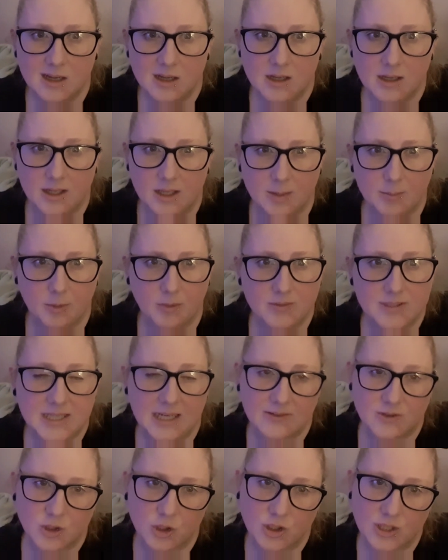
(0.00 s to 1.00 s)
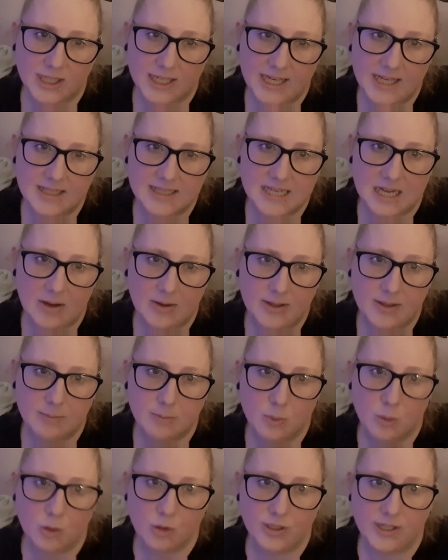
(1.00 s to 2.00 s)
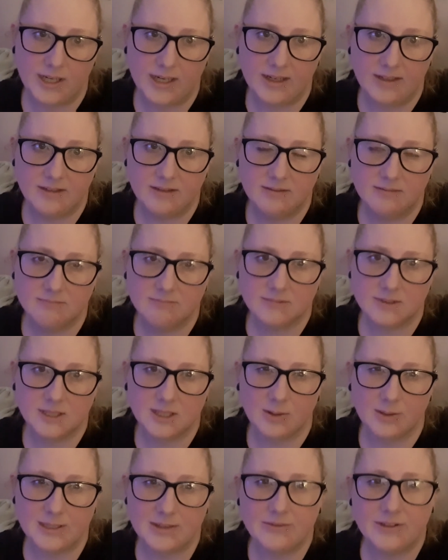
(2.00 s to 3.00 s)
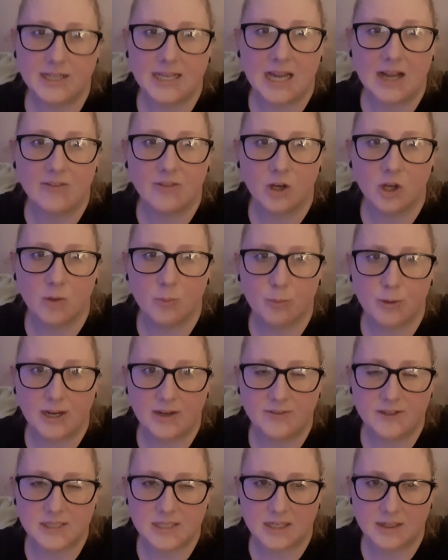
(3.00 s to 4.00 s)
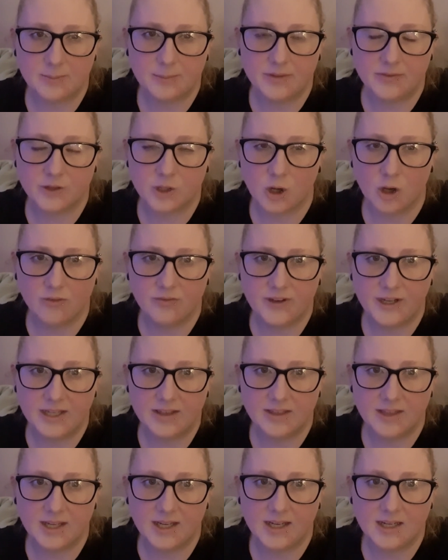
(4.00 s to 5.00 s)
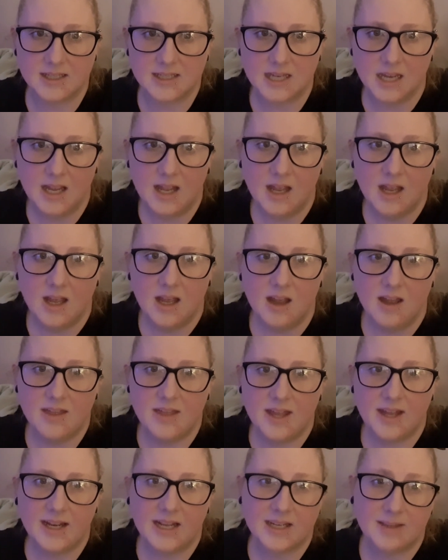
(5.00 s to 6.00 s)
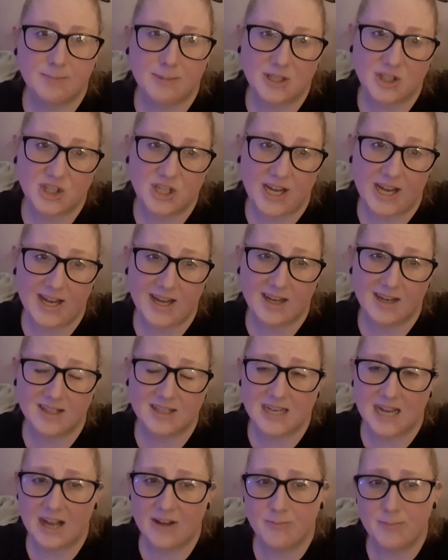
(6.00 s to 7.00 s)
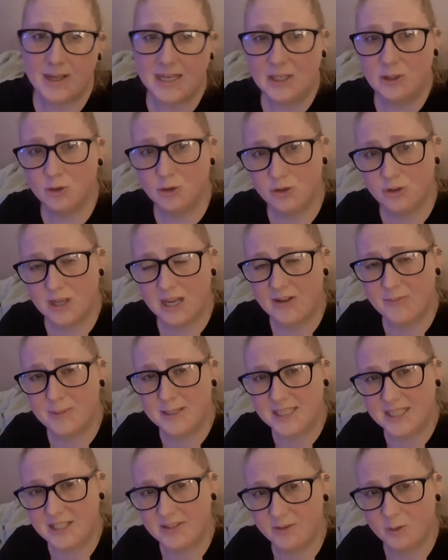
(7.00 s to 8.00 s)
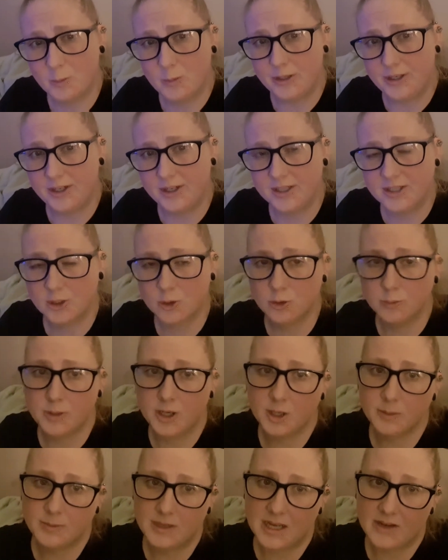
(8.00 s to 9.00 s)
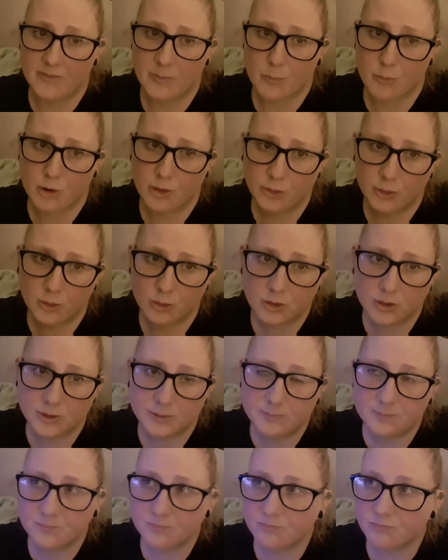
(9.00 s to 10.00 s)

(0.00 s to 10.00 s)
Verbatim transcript: um, obviously I've sorted the kids out in the morning so I didn't really have a lot of breakfast, had a bit of coffee and things, and then had my shake to have my lunch, have my dinner at work to come home and have a product.